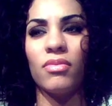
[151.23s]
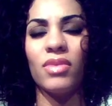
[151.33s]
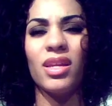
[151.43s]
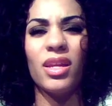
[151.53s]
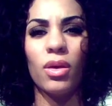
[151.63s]

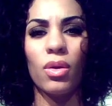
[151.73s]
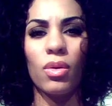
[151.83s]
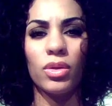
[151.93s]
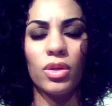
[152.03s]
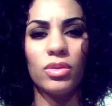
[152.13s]
video
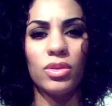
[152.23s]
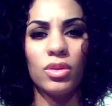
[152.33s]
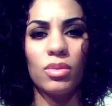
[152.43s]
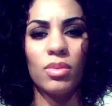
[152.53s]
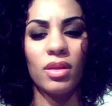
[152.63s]
on
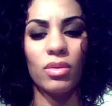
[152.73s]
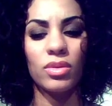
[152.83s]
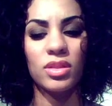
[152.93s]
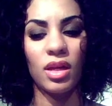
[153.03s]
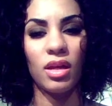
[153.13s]
YouTube, and they were
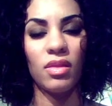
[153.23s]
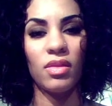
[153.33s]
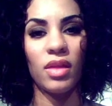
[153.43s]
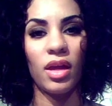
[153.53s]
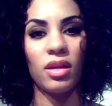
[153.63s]
saying
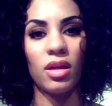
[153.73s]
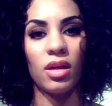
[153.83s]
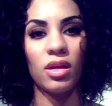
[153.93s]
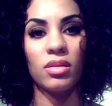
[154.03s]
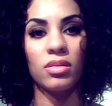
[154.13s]

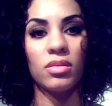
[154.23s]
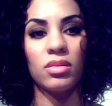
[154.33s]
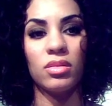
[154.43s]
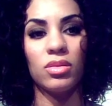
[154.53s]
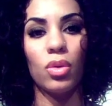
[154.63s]
that
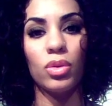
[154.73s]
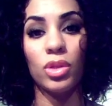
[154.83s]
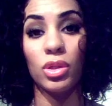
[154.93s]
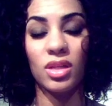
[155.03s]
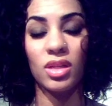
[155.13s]
don't
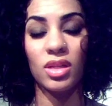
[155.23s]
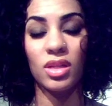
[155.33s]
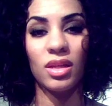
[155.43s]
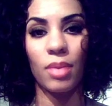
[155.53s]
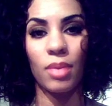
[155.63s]
use
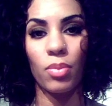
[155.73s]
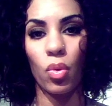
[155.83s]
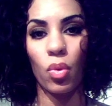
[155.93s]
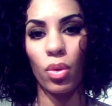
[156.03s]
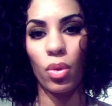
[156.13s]
any type of
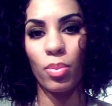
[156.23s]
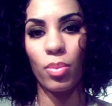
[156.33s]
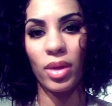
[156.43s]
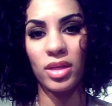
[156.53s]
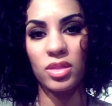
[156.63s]

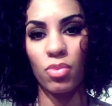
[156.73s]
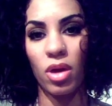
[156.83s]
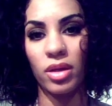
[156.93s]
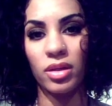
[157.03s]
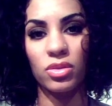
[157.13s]
oil-based
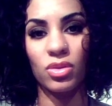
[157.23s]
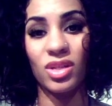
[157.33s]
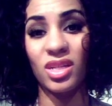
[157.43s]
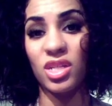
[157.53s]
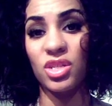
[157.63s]
products or
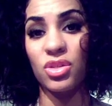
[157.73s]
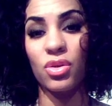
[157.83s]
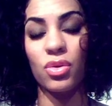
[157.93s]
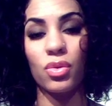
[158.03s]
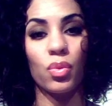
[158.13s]

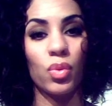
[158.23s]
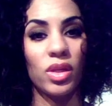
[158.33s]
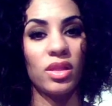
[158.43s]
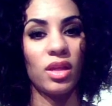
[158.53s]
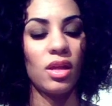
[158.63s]
conditioner
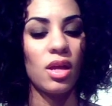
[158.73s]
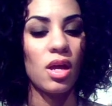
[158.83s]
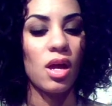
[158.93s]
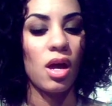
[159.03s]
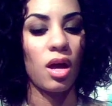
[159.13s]
with it,
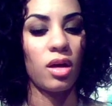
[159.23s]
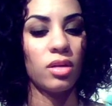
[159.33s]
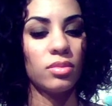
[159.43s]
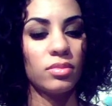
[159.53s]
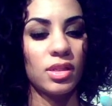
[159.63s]

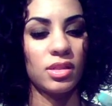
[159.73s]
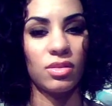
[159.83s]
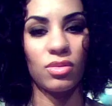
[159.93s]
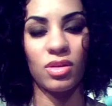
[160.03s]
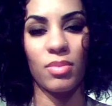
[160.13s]
because
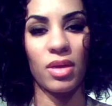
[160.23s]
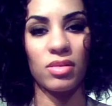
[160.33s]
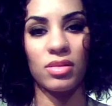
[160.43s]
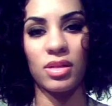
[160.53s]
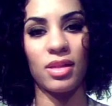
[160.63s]
it'll come
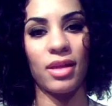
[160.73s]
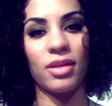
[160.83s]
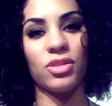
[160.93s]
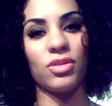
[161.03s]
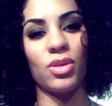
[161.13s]
out looking like
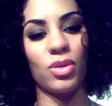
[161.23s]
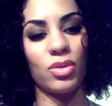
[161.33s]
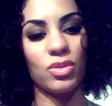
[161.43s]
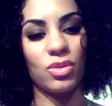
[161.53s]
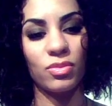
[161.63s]
a jerry
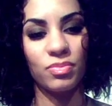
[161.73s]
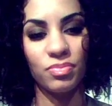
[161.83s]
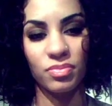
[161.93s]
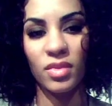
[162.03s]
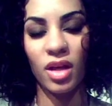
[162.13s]
curl. So
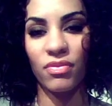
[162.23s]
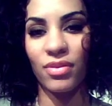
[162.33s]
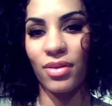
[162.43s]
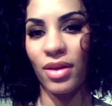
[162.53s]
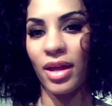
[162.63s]
I
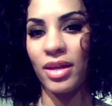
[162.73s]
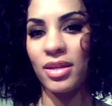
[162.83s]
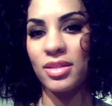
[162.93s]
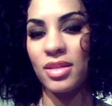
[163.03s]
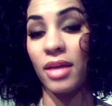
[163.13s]
figured, hey, it
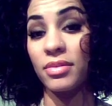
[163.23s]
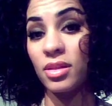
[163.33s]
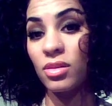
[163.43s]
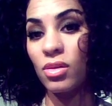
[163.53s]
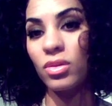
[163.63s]
doesn't have
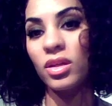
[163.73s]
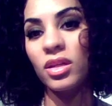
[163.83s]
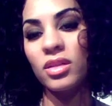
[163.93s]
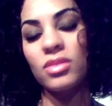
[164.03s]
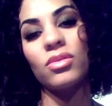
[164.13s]
silicone
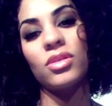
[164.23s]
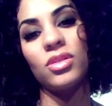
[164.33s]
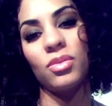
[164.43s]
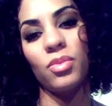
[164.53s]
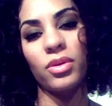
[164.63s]
in it, so it
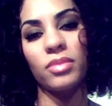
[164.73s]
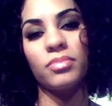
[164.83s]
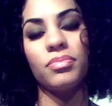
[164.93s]
should work.